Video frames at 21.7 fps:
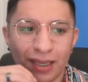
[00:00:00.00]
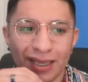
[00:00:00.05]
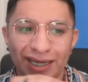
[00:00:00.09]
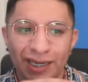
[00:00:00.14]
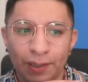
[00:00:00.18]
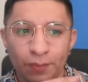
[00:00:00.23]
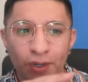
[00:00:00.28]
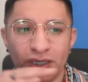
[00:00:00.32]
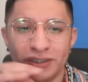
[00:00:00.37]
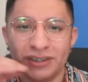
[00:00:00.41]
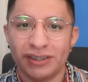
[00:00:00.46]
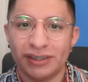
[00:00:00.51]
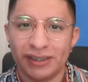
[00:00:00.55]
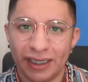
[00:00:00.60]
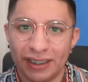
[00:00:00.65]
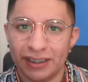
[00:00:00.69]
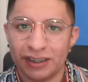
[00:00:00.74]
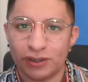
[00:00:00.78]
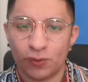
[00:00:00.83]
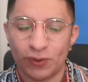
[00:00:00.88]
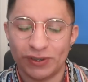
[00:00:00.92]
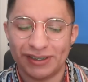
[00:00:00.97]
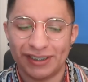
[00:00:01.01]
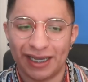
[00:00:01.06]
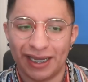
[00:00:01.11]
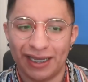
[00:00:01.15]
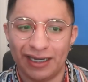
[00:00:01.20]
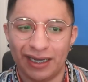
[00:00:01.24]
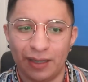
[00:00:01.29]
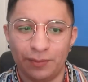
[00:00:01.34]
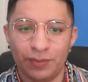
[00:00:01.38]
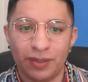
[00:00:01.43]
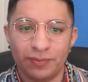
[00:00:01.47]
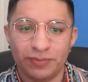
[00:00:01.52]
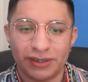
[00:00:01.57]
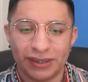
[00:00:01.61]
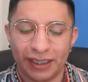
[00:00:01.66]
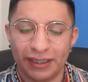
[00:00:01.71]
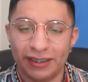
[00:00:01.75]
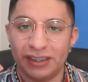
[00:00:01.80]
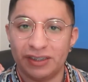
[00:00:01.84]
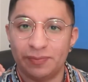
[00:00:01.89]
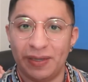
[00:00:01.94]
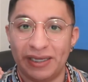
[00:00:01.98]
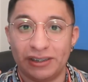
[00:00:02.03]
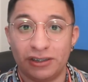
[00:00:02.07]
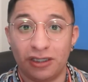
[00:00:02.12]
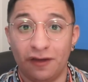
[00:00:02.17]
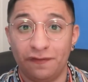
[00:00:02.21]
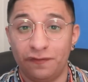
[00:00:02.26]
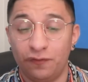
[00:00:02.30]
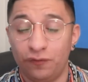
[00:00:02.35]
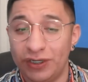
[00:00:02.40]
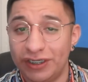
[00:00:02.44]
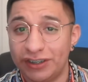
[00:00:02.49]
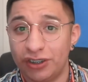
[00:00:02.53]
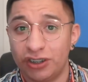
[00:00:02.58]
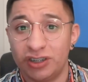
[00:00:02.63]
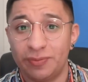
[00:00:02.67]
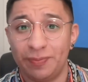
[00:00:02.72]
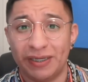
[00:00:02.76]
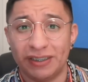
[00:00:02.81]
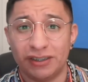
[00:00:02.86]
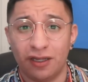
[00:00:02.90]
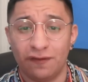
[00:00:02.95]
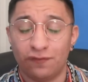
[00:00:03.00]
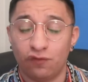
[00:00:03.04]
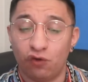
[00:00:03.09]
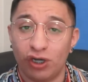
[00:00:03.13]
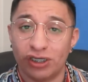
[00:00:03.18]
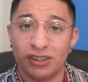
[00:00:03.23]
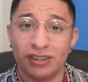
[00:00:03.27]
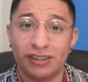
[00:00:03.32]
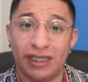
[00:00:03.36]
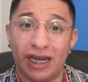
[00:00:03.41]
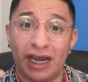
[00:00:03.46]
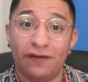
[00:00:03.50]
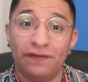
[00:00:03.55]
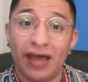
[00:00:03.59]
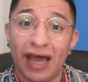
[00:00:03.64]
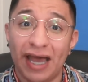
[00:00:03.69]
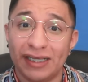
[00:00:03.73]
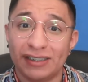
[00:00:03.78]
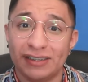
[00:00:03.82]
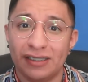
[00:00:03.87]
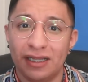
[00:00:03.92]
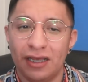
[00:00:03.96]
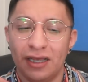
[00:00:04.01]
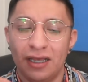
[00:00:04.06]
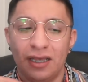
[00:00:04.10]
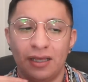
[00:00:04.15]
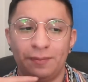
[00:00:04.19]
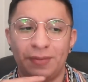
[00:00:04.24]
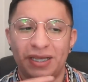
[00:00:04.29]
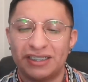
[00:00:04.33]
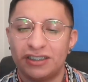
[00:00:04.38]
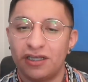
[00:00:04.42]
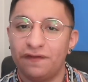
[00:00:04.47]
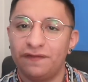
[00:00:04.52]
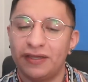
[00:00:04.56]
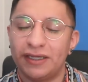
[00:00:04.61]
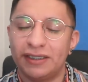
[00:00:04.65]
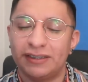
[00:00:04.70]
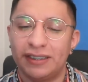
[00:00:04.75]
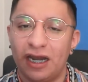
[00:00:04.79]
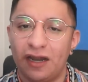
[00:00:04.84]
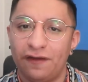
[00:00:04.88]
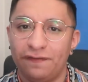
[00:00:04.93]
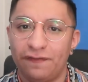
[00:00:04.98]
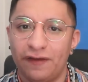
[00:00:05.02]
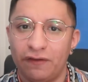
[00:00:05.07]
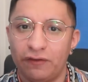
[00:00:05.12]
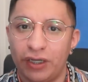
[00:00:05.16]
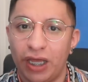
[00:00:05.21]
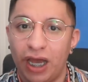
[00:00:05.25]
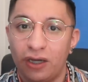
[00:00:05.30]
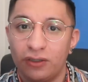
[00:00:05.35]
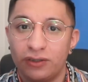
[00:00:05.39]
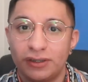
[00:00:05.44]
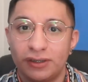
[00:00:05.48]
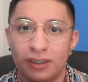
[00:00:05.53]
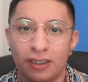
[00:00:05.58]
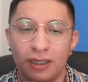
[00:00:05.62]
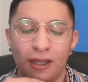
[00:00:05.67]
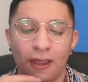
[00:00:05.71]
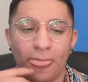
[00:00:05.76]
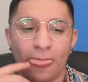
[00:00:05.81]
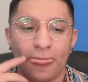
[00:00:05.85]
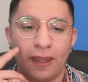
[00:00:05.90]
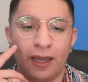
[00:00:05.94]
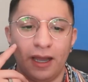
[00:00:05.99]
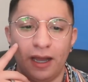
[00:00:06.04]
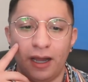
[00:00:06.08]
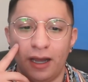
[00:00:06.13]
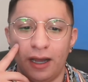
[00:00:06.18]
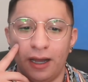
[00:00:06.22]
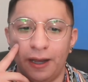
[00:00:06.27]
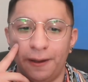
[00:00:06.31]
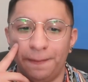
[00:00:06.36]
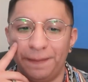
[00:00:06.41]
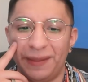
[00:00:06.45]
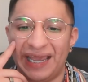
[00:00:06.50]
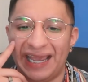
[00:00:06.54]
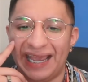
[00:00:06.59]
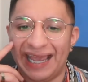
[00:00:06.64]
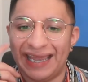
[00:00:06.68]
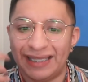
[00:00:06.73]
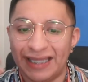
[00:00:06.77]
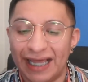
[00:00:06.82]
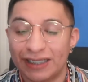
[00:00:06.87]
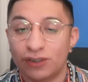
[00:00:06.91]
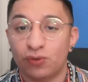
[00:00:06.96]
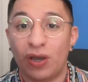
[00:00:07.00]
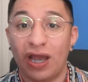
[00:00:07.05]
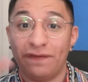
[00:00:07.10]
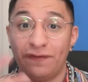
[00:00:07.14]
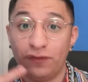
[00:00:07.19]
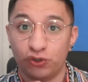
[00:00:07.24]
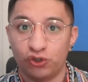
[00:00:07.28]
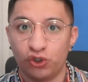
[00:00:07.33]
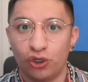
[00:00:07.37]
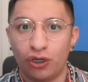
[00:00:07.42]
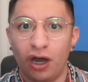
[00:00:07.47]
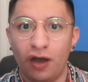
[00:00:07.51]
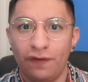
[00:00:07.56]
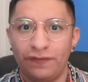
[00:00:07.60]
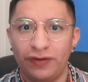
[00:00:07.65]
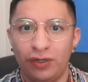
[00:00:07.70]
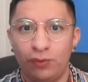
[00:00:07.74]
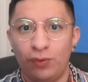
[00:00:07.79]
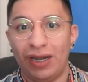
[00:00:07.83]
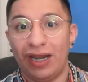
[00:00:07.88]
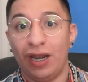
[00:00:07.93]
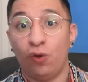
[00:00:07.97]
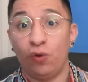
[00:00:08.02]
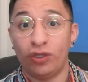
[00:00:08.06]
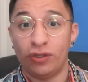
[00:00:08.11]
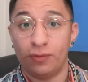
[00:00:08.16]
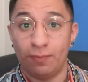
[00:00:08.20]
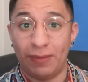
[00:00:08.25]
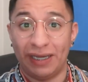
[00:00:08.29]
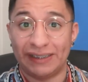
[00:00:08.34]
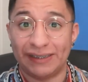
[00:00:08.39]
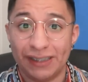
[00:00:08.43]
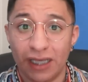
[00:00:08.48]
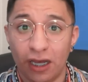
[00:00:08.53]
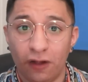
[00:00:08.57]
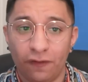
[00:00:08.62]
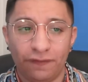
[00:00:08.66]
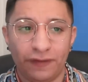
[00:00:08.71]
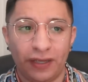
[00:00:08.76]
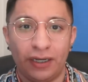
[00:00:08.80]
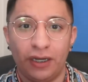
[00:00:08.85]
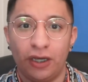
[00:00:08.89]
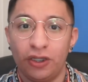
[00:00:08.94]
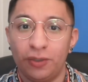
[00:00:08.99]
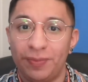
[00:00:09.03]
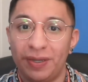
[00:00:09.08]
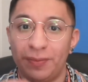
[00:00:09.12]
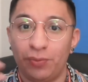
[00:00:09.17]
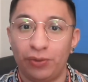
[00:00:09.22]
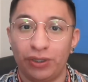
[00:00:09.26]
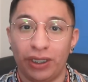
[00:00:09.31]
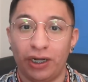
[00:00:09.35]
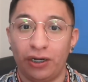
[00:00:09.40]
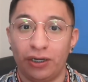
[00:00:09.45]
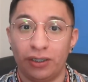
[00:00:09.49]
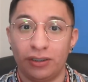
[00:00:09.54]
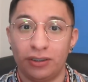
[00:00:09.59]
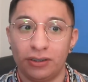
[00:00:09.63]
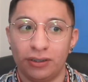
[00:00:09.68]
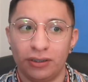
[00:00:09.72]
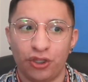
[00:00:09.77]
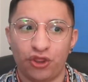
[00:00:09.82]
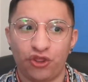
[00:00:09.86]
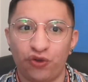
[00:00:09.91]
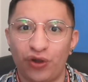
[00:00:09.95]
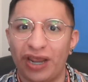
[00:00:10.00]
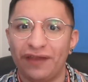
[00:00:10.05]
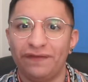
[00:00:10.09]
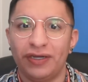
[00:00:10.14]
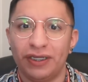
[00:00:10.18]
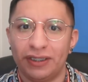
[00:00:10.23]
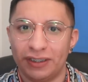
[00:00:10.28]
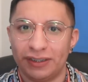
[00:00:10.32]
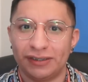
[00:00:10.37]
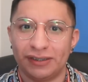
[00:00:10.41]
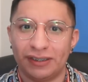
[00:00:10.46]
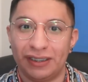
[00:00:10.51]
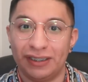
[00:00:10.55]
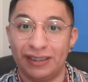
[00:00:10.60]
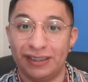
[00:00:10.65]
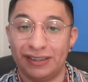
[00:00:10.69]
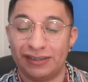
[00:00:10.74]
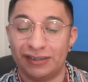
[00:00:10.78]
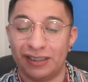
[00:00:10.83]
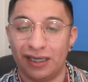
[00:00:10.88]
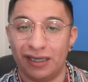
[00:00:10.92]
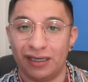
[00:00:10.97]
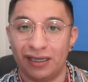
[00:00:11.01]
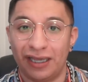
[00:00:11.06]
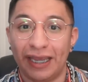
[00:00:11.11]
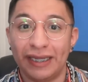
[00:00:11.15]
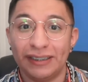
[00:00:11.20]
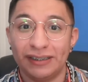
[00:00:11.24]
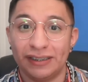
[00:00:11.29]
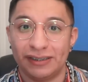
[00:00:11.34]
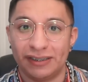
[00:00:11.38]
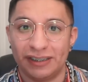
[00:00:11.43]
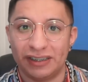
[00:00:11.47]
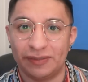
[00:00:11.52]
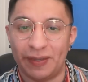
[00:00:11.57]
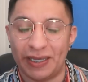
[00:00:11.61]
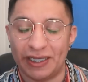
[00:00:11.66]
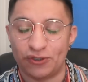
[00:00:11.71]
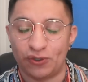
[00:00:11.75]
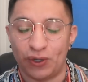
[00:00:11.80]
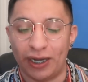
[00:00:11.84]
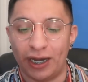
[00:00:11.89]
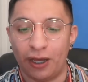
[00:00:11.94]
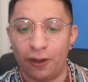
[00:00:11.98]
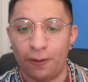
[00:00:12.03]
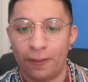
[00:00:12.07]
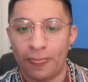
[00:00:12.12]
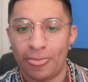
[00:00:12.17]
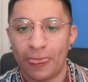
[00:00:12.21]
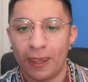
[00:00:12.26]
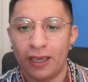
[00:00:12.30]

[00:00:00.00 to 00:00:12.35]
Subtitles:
And I'm not just saying this once again. I'm saying this based off research, based off questions that I've asked, based off things that I've found out. And that's why I feel so confident right now with myself and other people that are thriving in this agency space right now.